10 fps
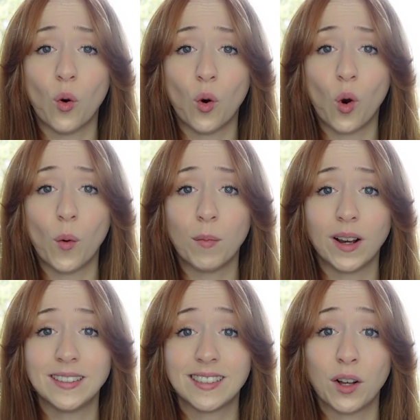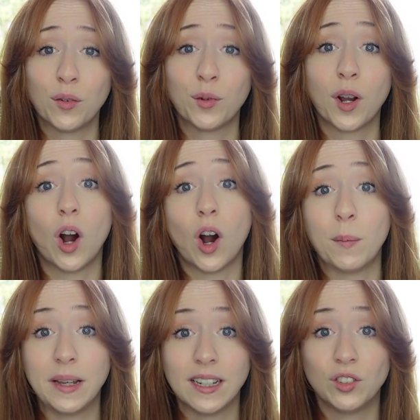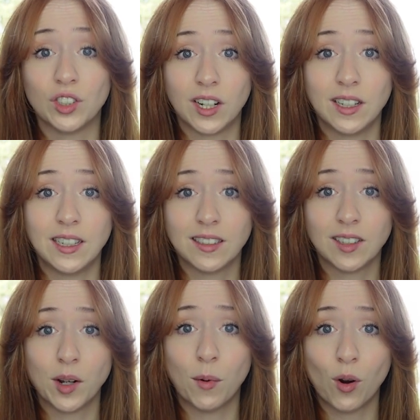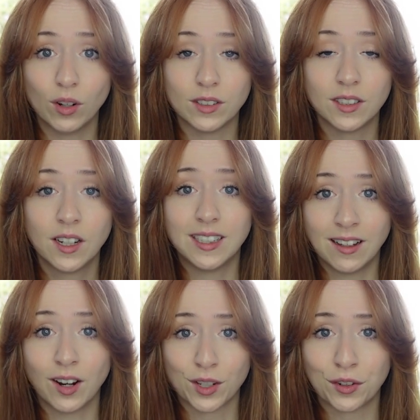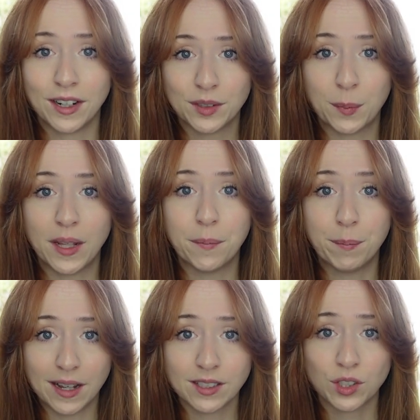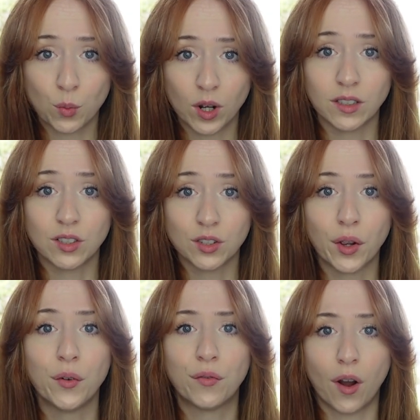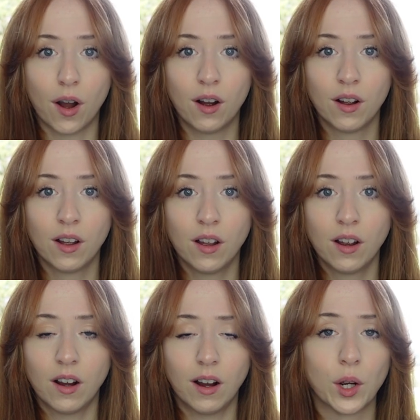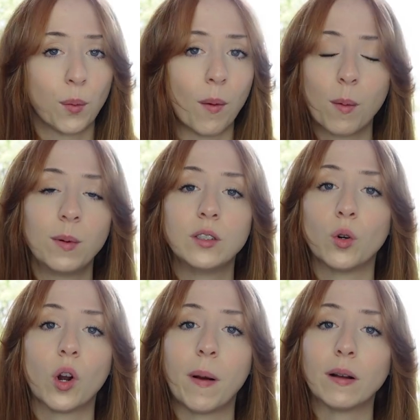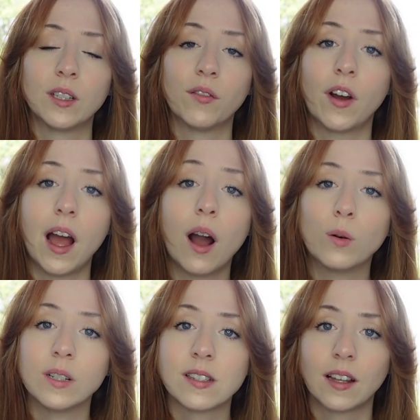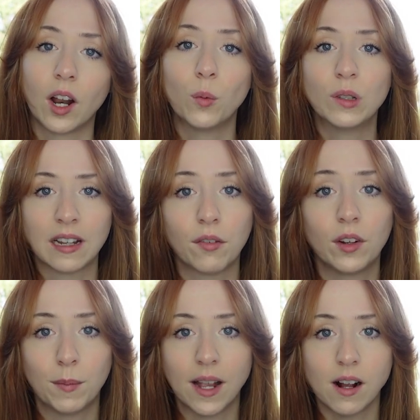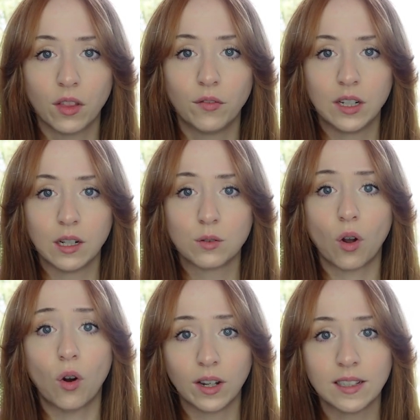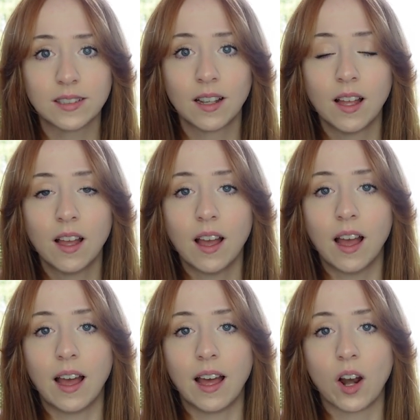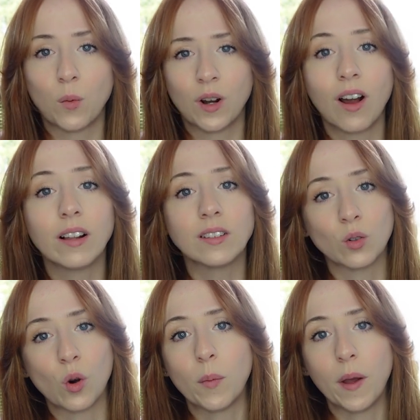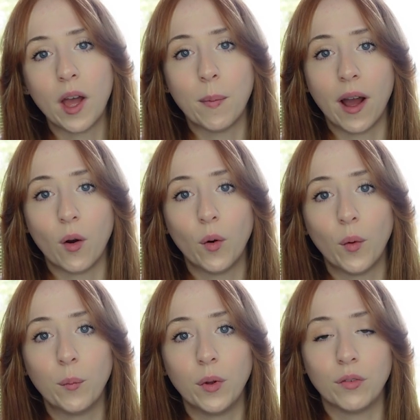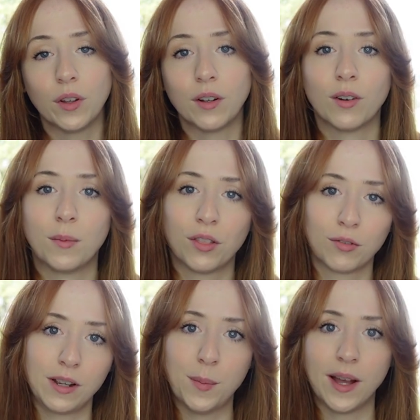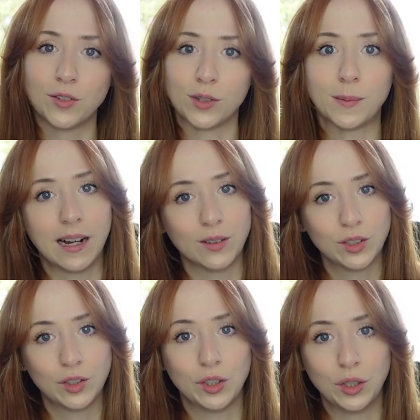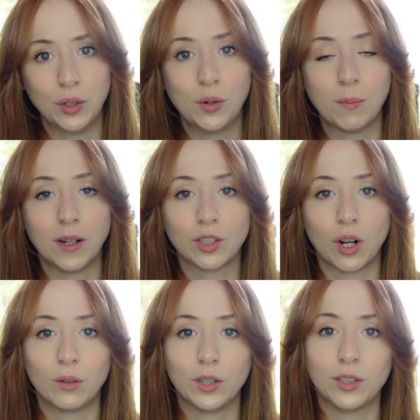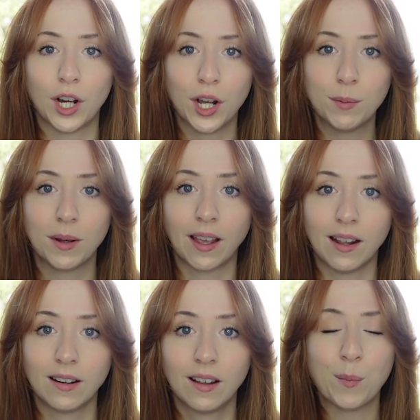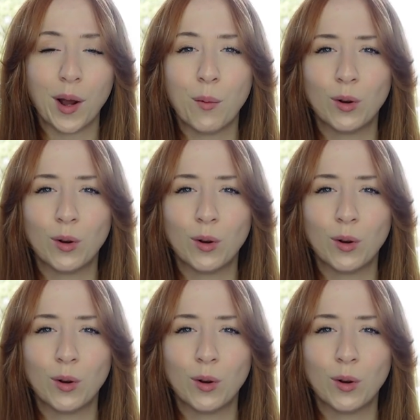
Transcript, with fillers: or my self-calming journey that I'm on, decluttering has been the best one so far. I could probably talk about it for hours and I will definitely make other videos on it. And I would like to talk a bit about moving from a three bedroom house to my childhood home again. But I